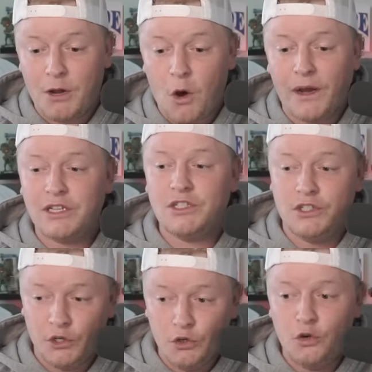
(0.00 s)
going
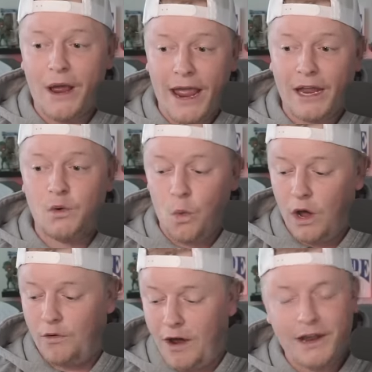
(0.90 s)
two and
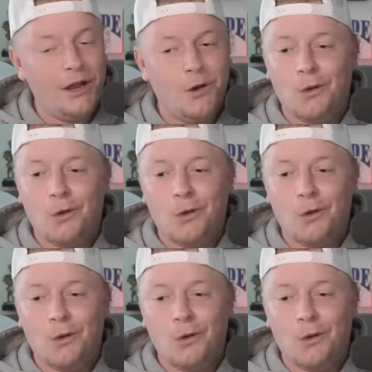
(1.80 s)
one, right?